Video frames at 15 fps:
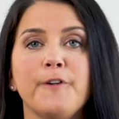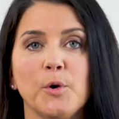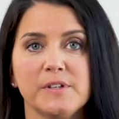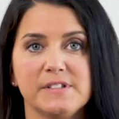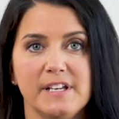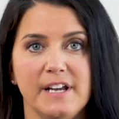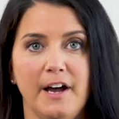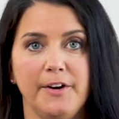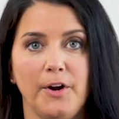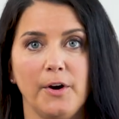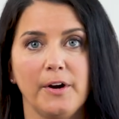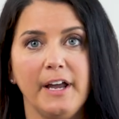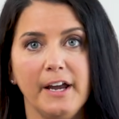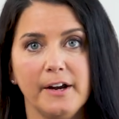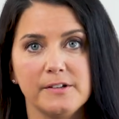focusing on our
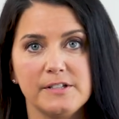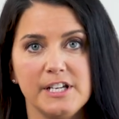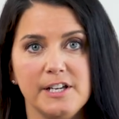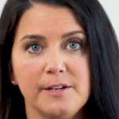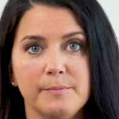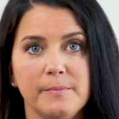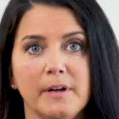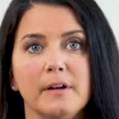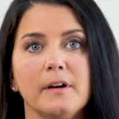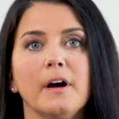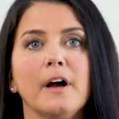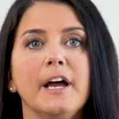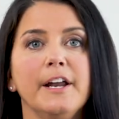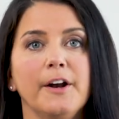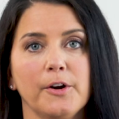care team,
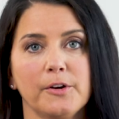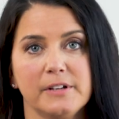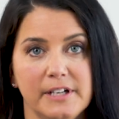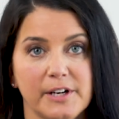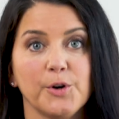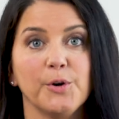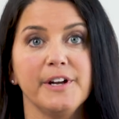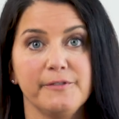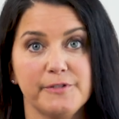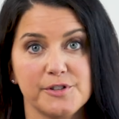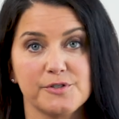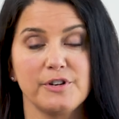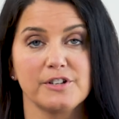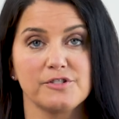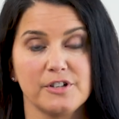and our clinical
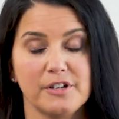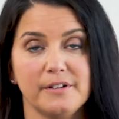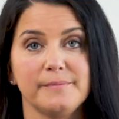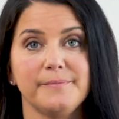infrastructure.